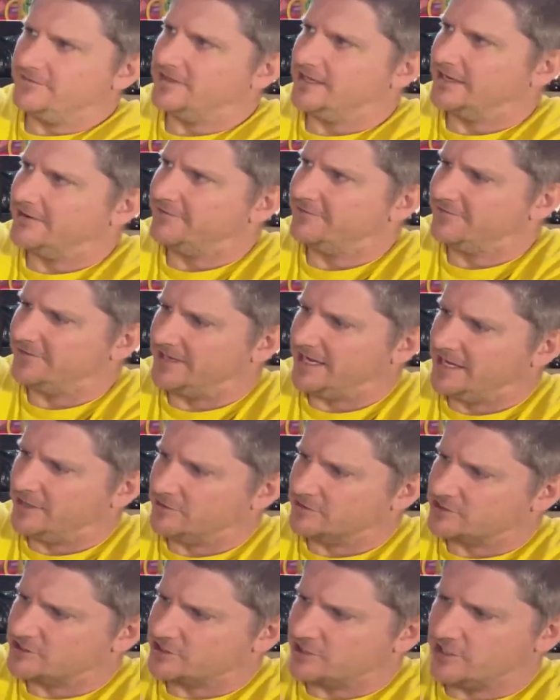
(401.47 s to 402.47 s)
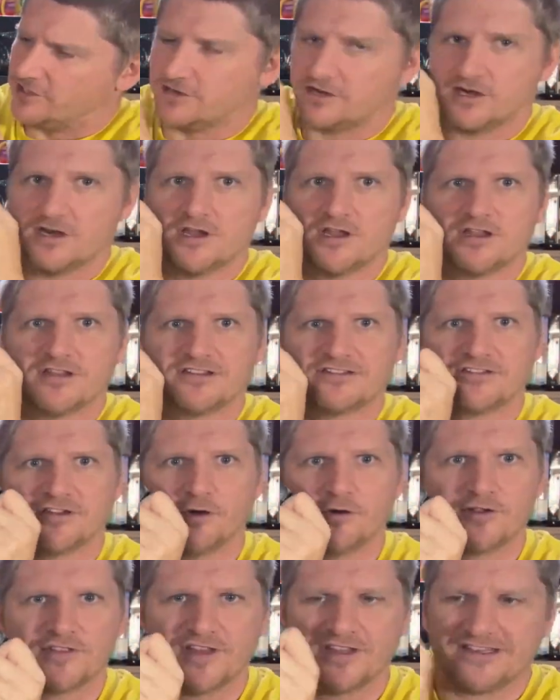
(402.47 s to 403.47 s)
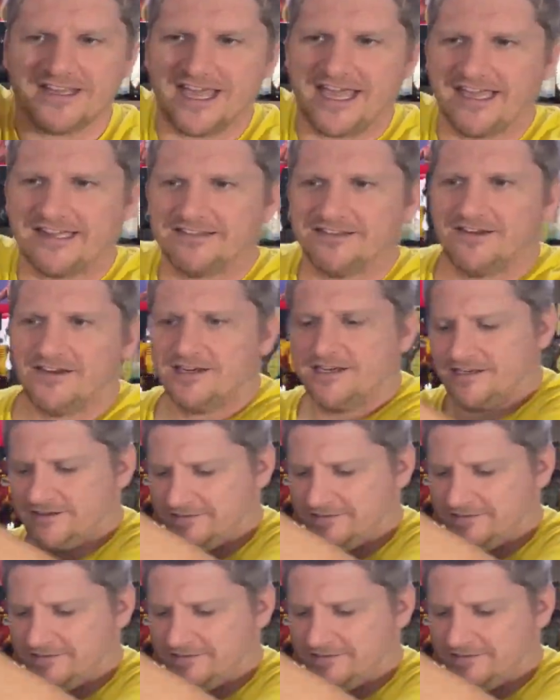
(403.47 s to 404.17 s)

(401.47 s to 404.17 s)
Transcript: like flannel shirt, still with the tags on